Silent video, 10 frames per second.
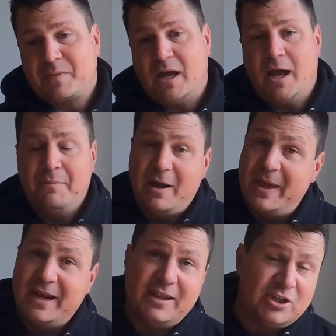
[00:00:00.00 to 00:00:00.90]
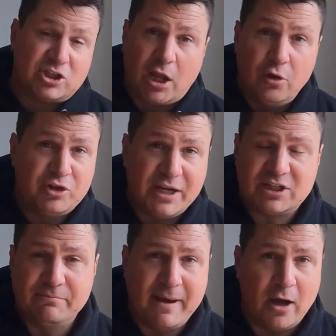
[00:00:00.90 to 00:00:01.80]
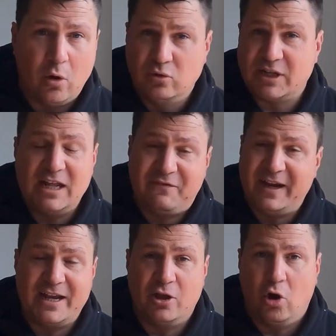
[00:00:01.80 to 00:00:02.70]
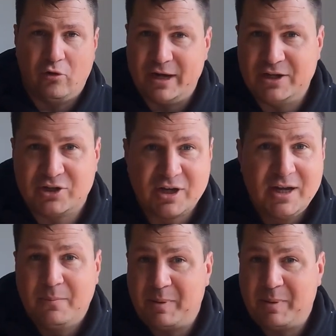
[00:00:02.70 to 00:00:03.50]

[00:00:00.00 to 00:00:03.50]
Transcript: And then the slow jigs, the metals, anything in an orange,